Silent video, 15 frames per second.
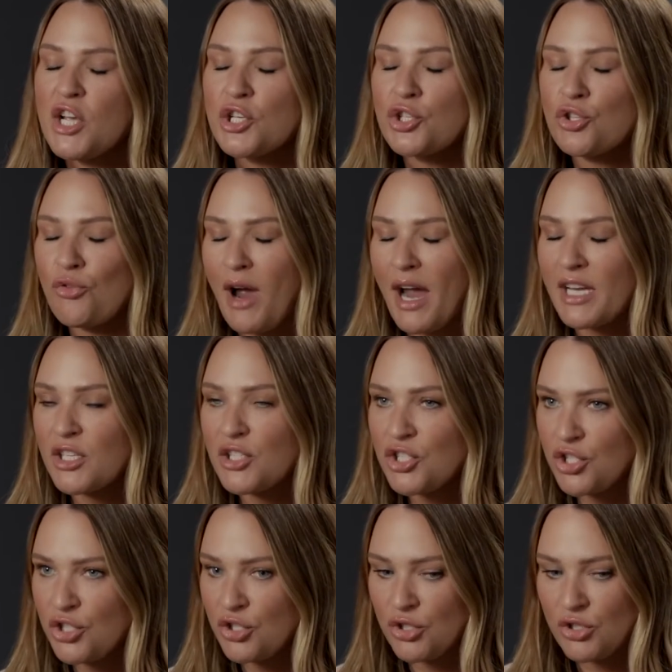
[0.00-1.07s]
Try
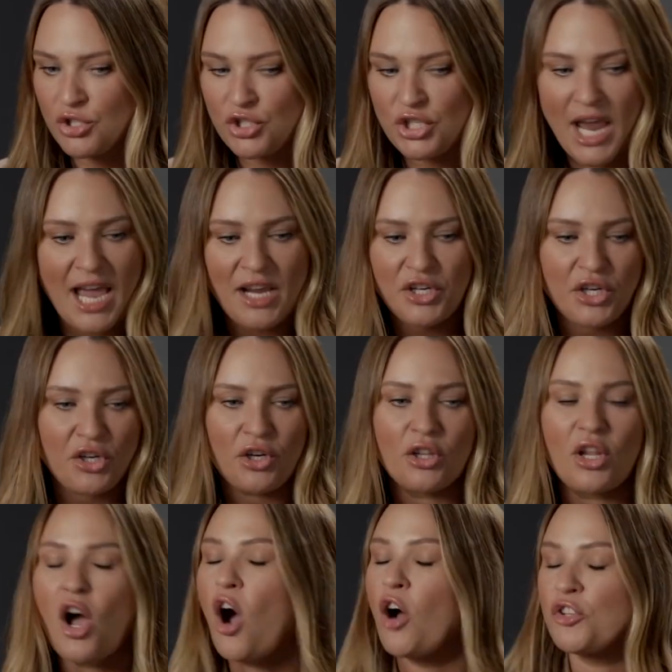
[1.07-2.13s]
and check your
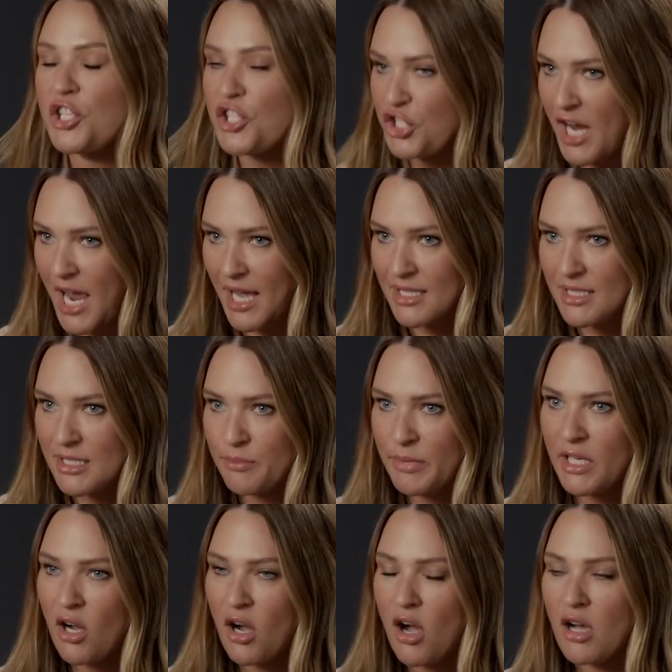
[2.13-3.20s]
colour on your chest,
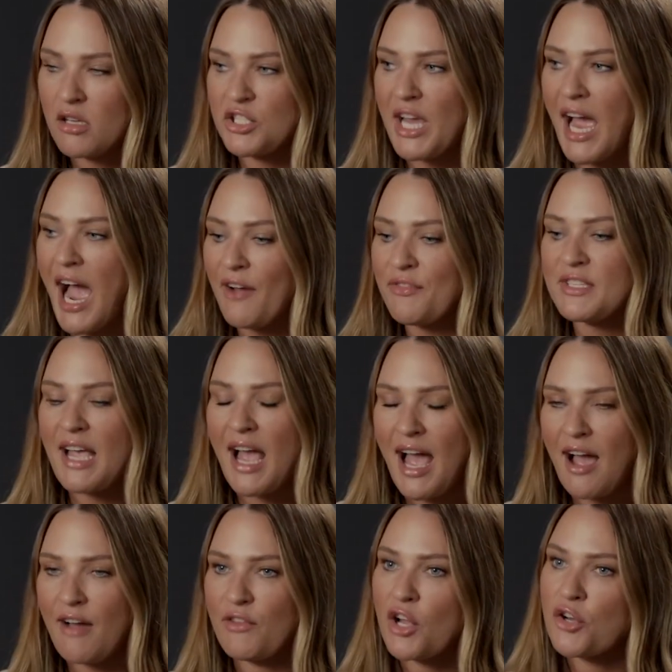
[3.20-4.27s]
because you have to
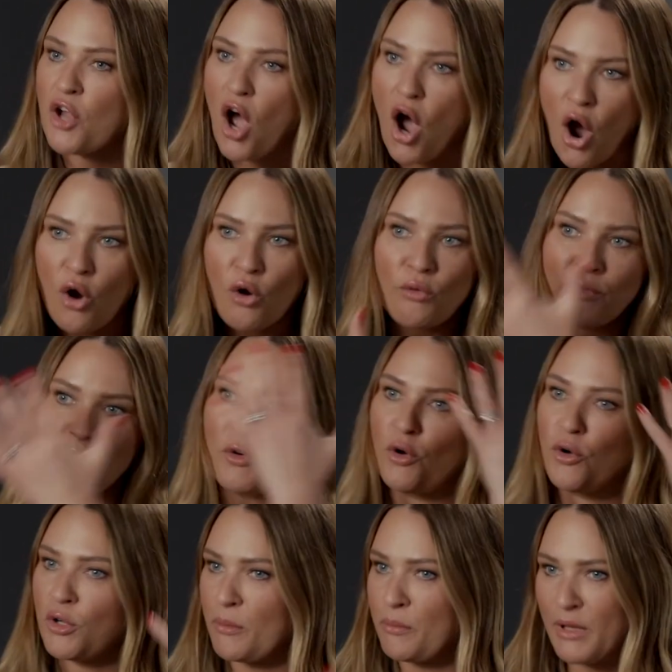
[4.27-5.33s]
have an
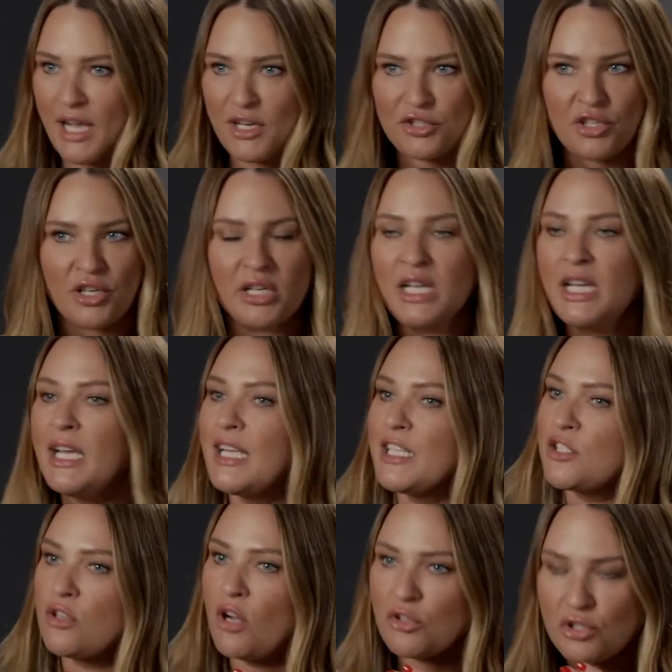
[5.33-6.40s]
overall complexion.
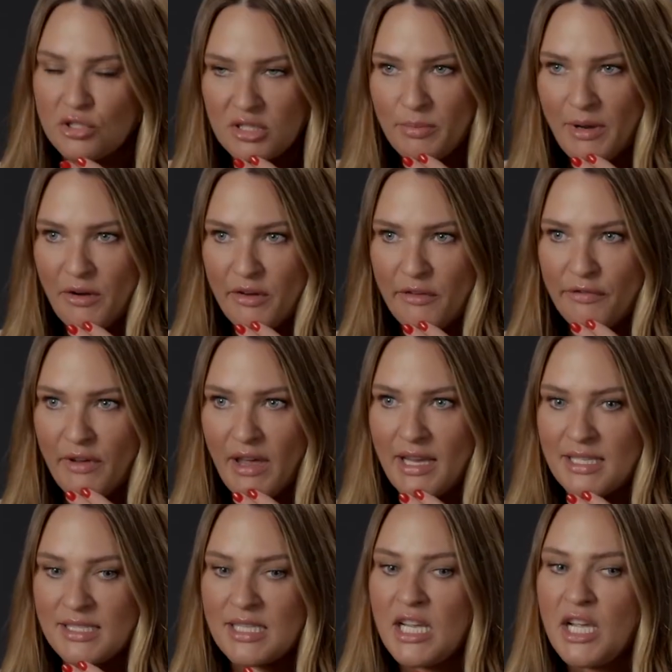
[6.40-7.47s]
It's not just about your
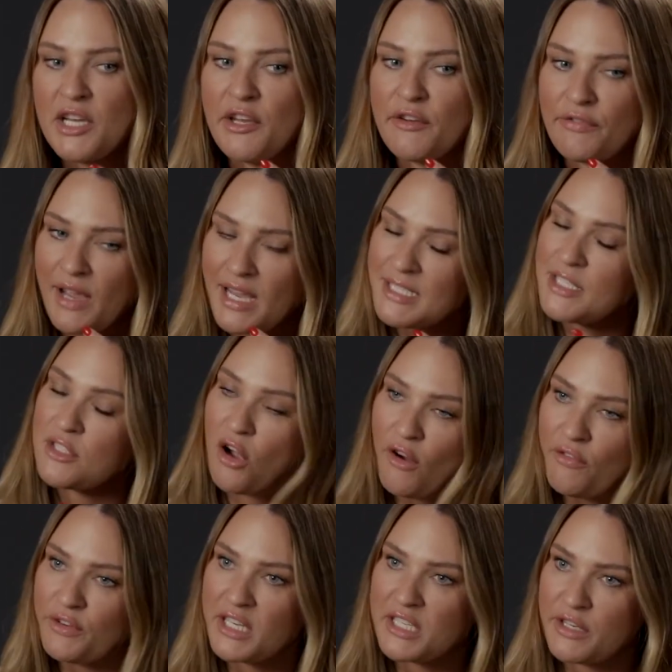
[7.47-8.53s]
face. Your face is
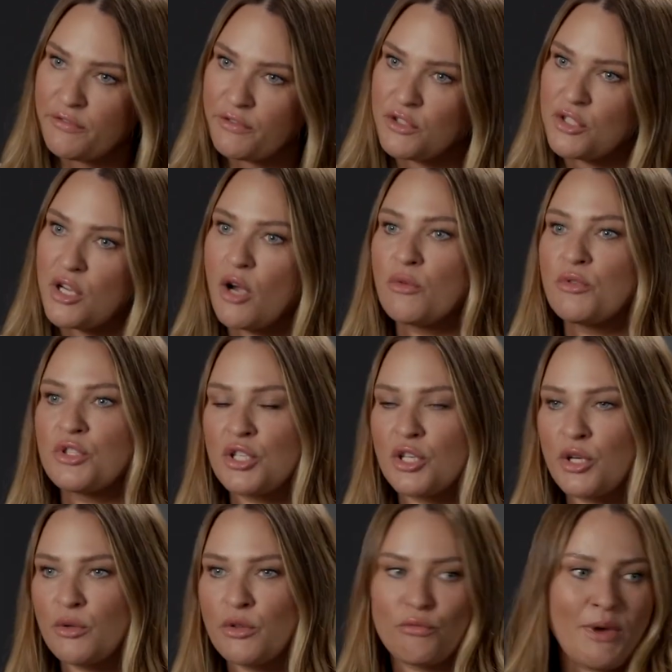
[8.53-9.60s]
often a different tone
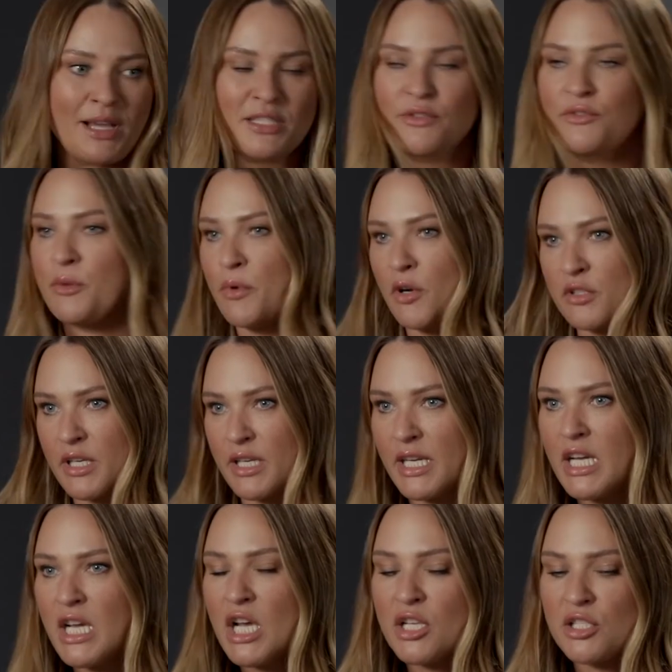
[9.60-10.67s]
to the rest of your
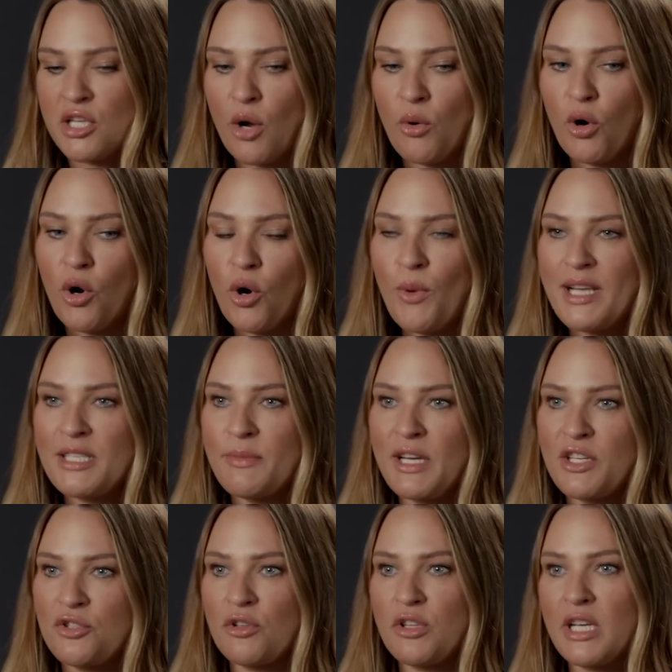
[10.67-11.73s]
body. So always
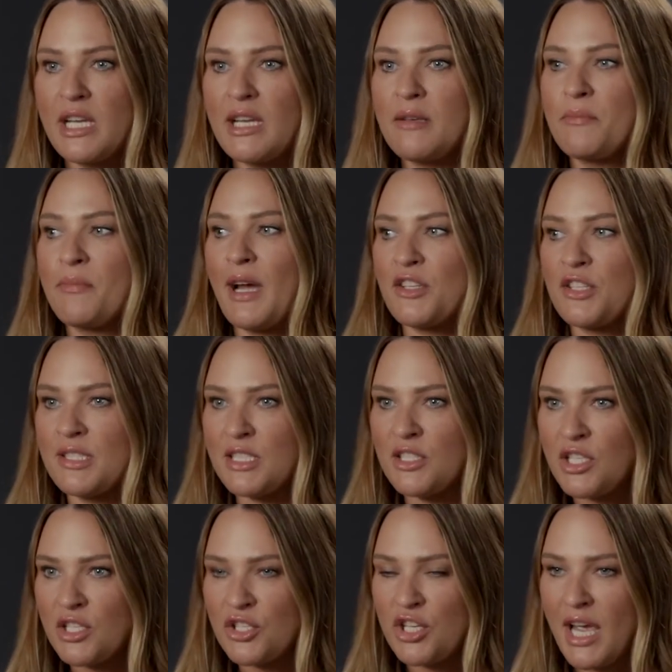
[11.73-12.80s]
make sure that it matches
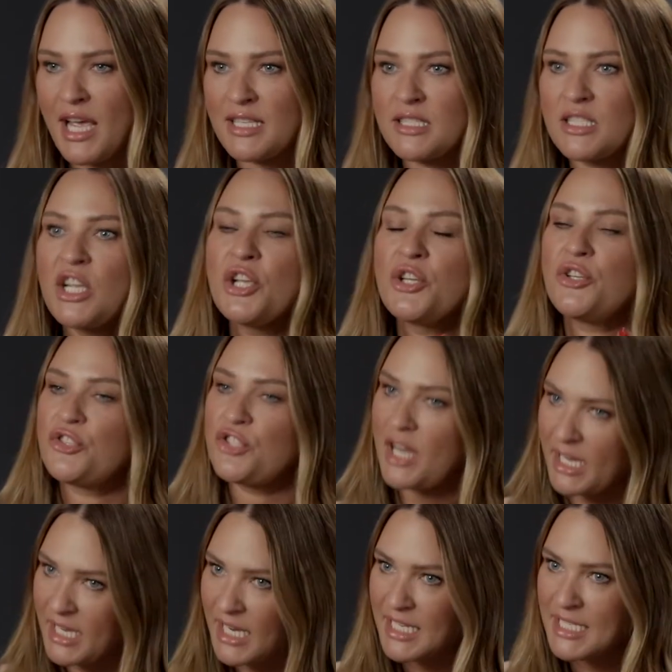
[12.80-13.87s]
into your chest. You
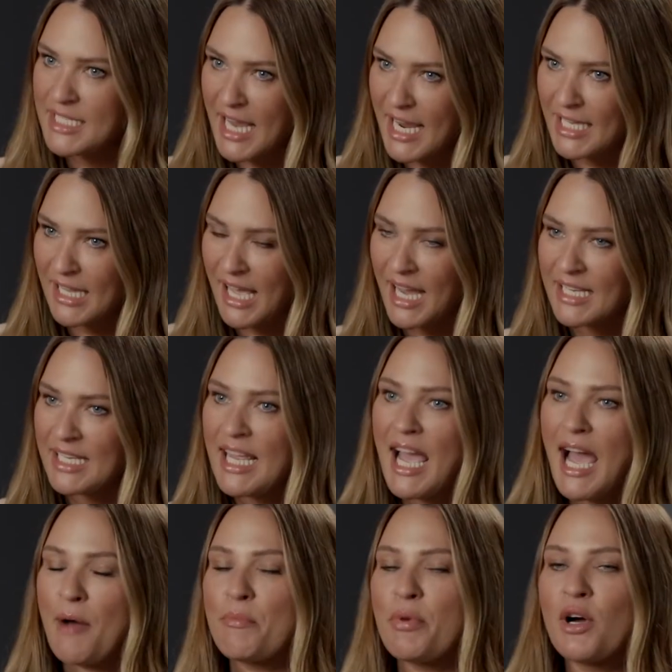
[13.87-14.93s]
check it in daylight
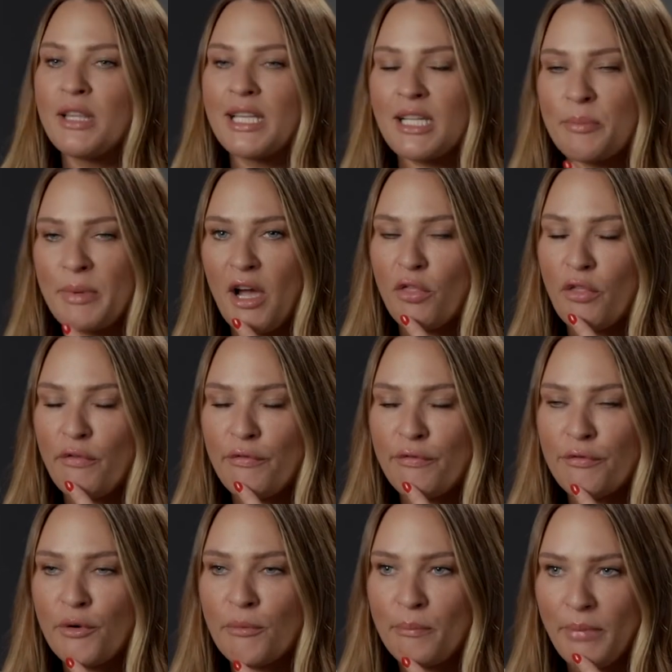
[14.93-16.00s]
and put a little bit on the
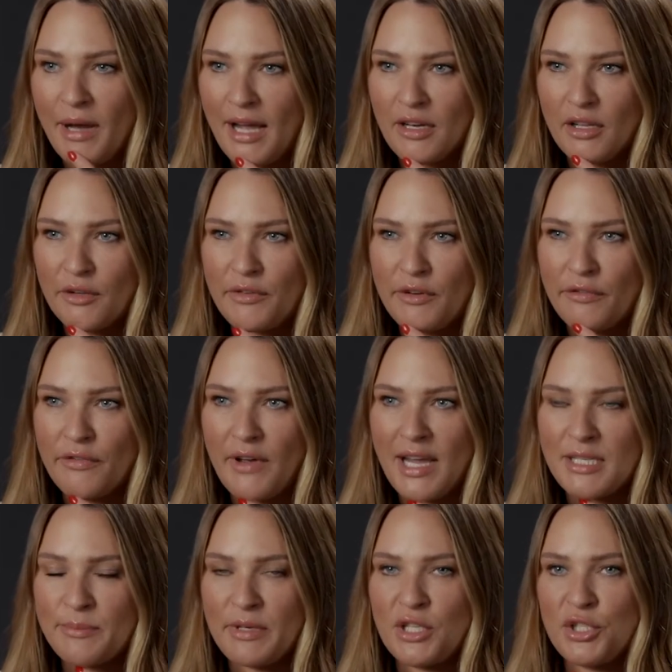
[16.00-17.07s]
front panel of your
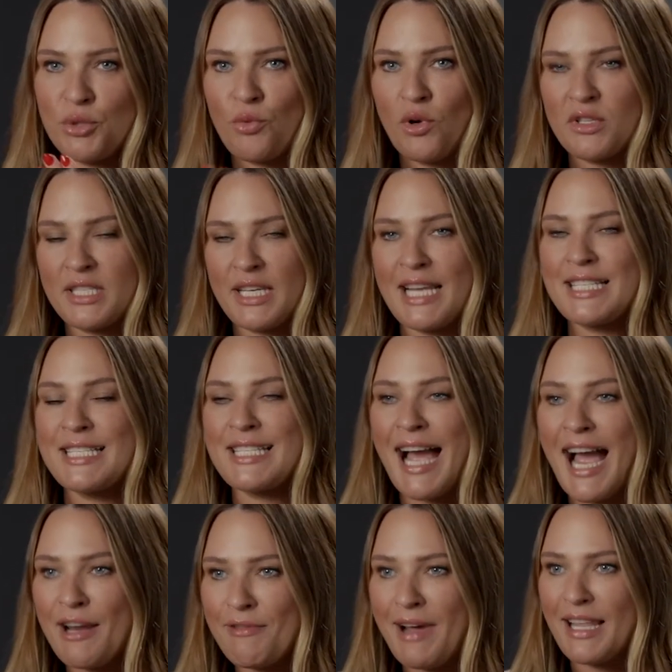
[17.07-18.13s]
face, because you want to get
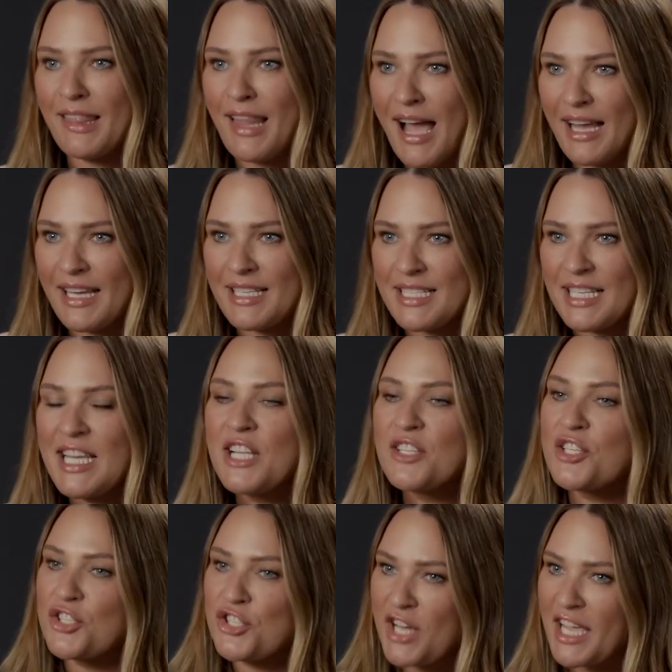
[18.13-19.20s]
direct light
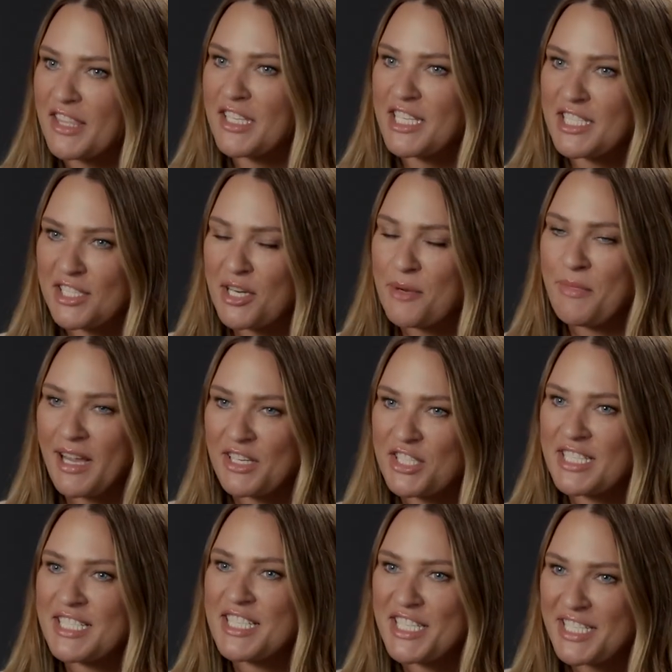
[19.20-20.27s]
to check that it's going to match
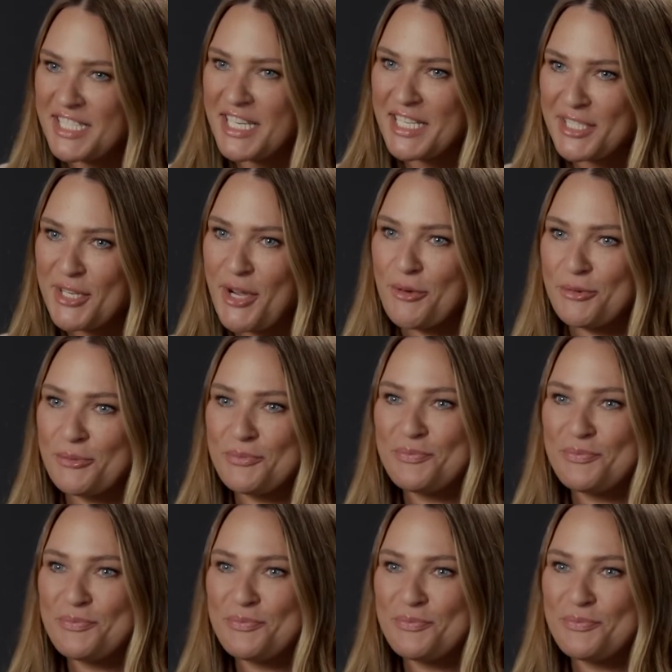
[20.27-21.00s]
into your skin tone.